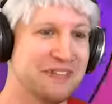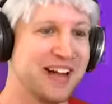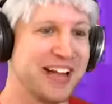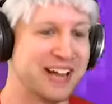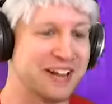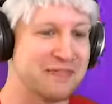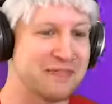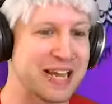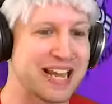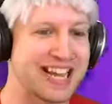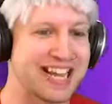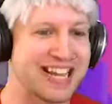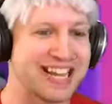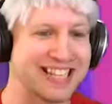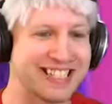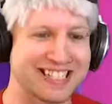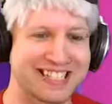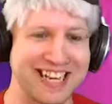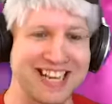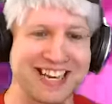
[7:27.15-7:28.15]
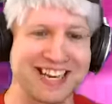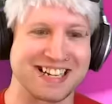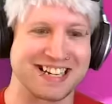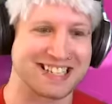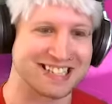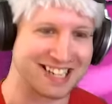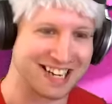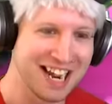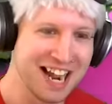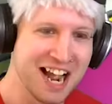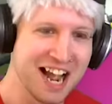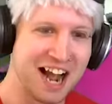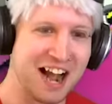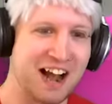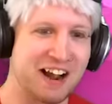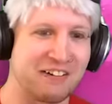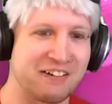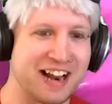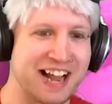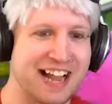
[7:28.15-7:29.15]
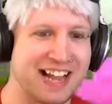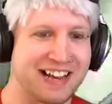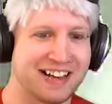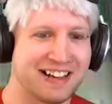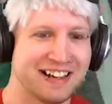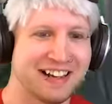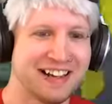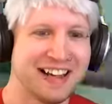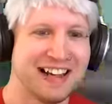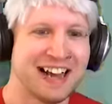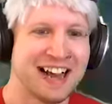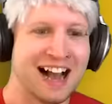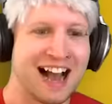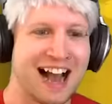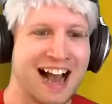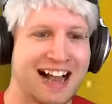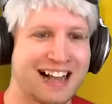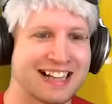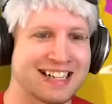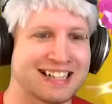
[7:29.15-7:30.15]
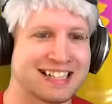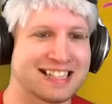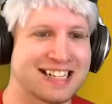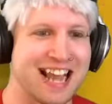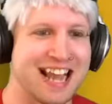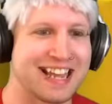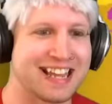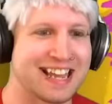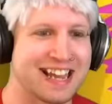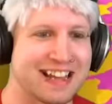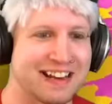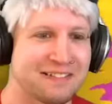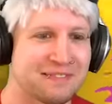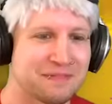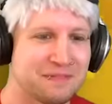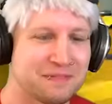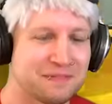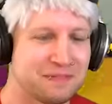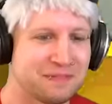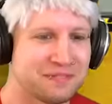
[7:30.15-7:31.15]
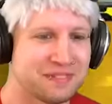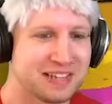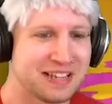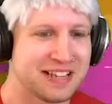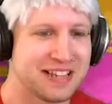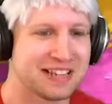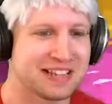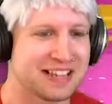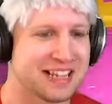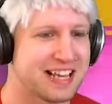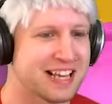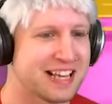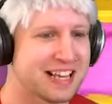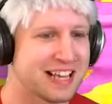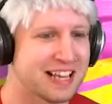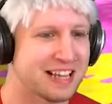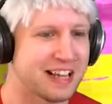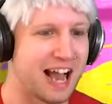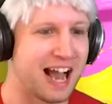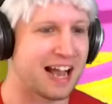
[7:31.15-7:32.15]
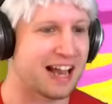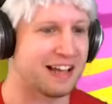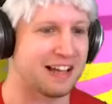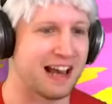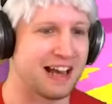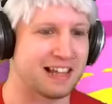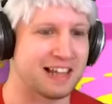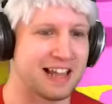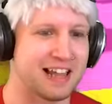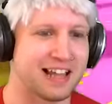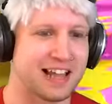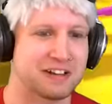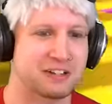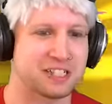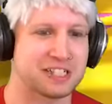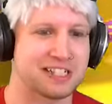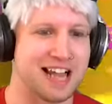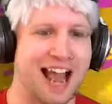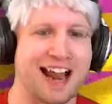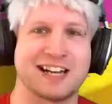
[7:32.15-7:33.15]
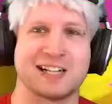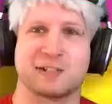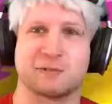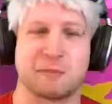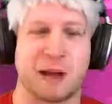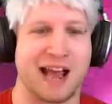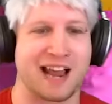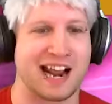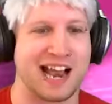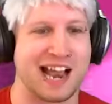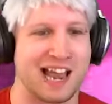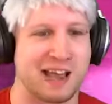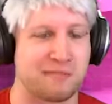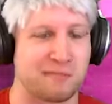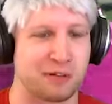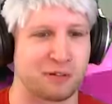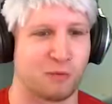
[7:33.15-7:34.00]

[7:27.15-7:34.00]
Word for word: Maybe he didn't. All right. I can take it. You think... I like how satisfied I am